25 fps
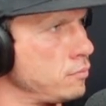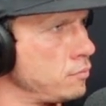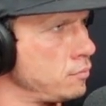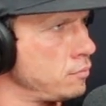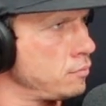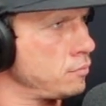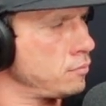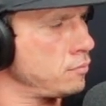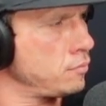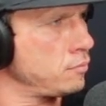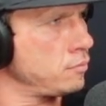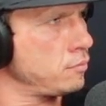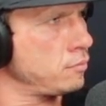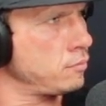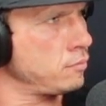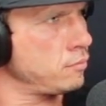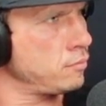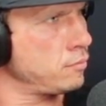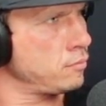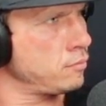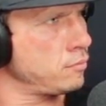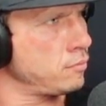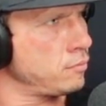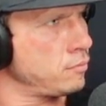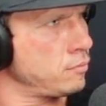
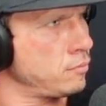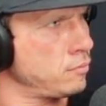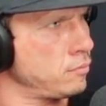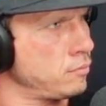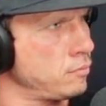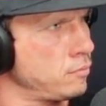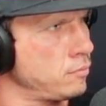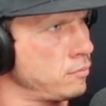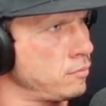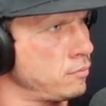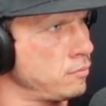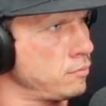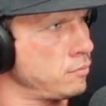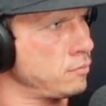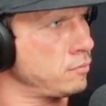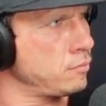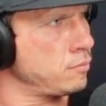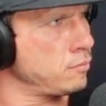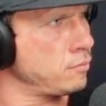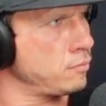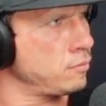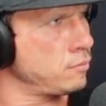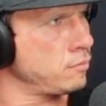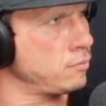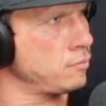
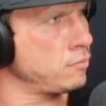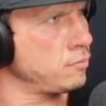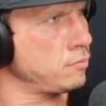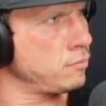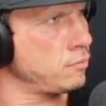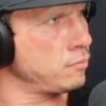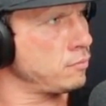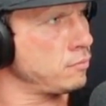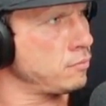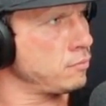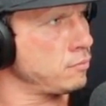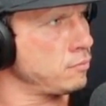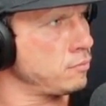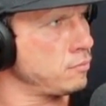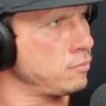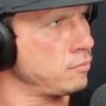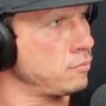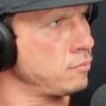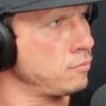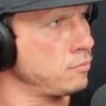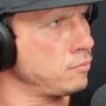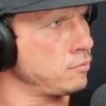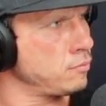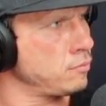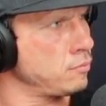
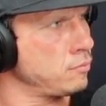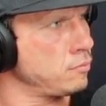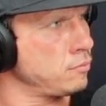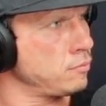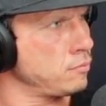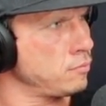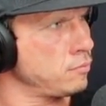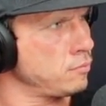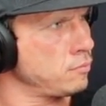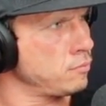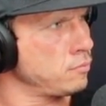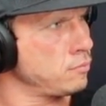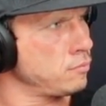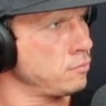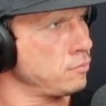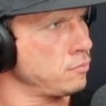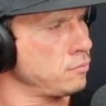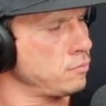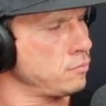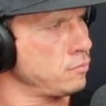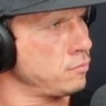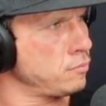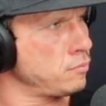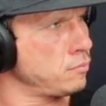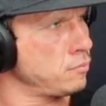
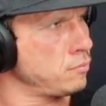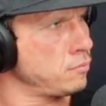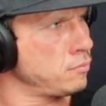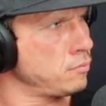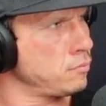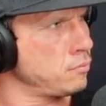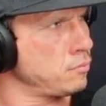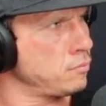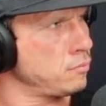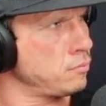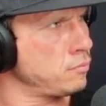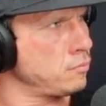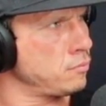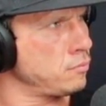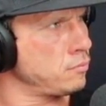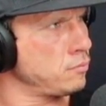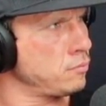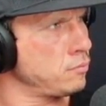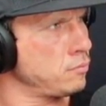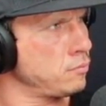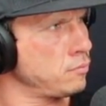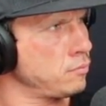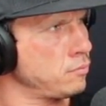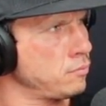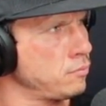
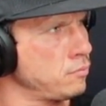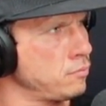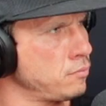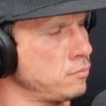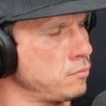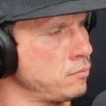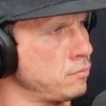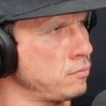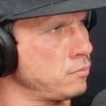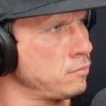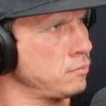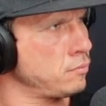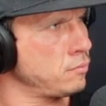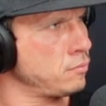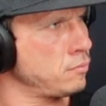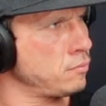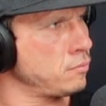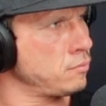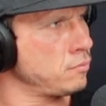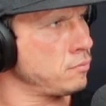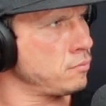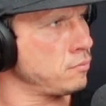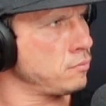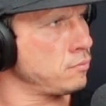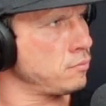
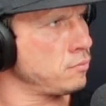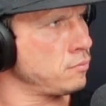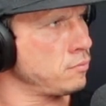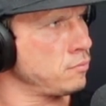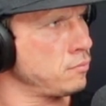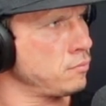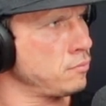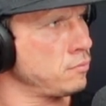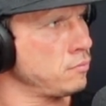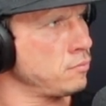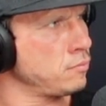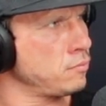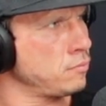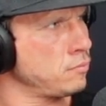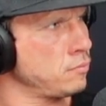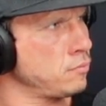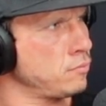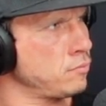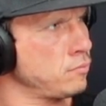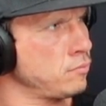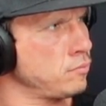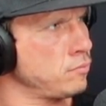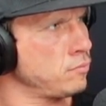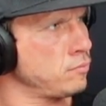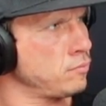
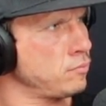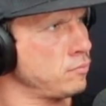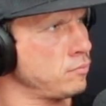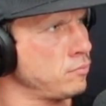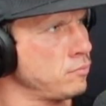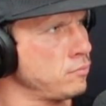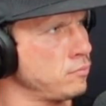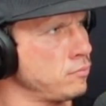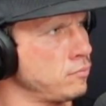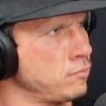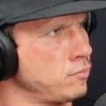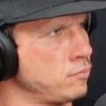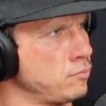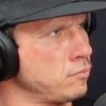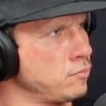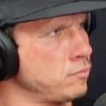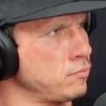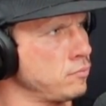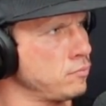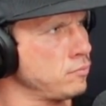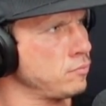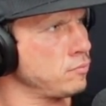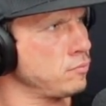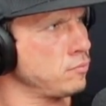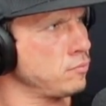(not speaking)